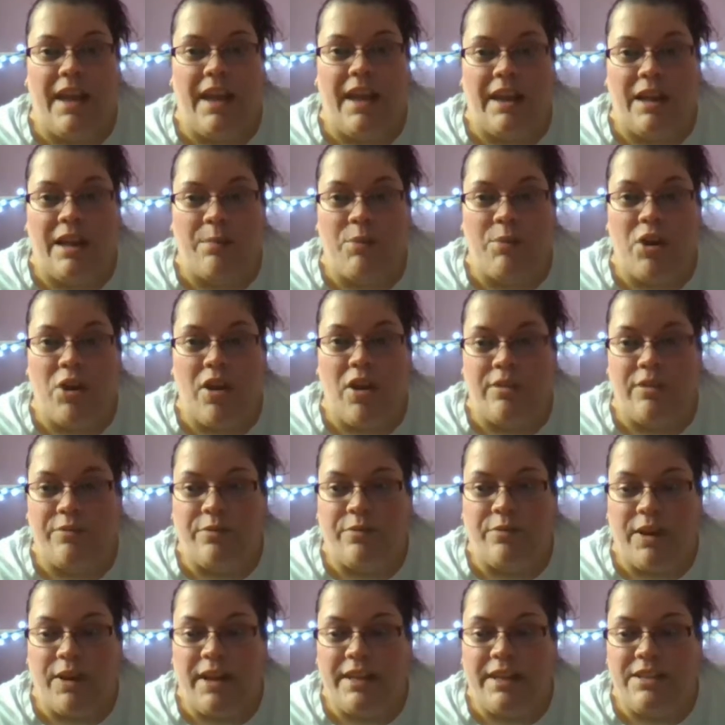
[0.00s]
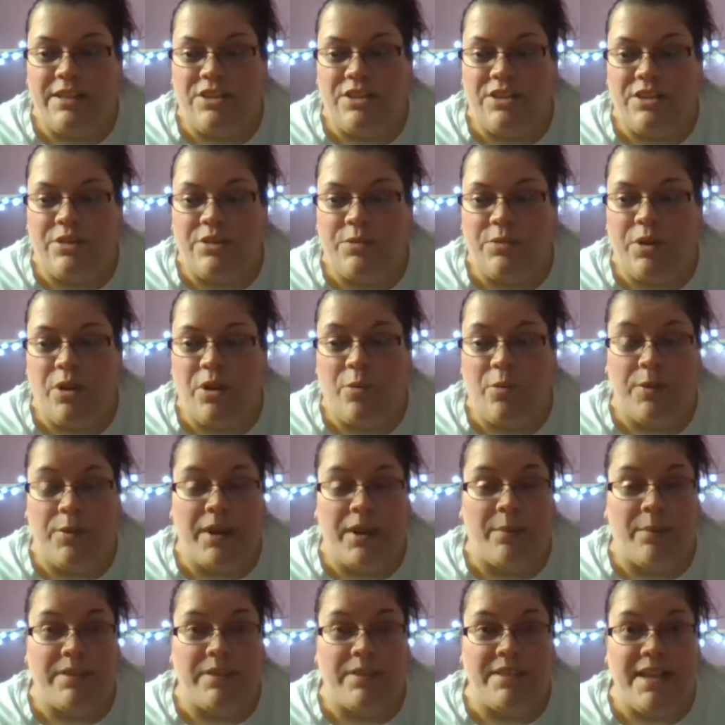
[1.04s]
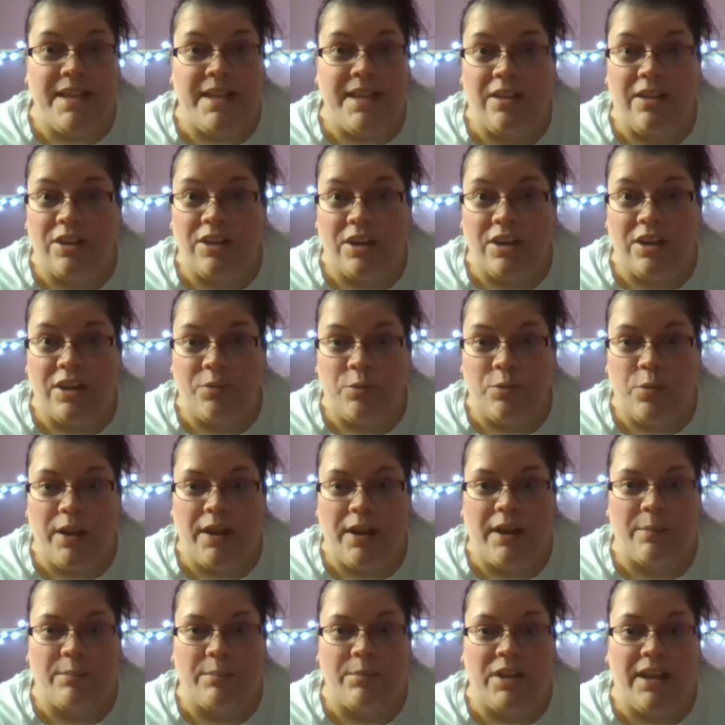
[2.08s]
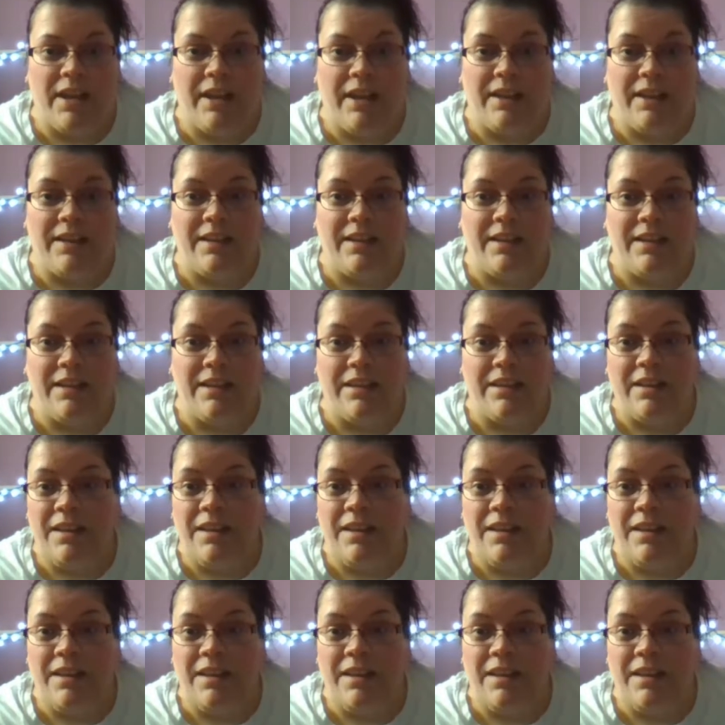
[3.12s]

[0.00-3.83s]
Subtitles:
and I'm not afraid to open up and tell her when I'm like,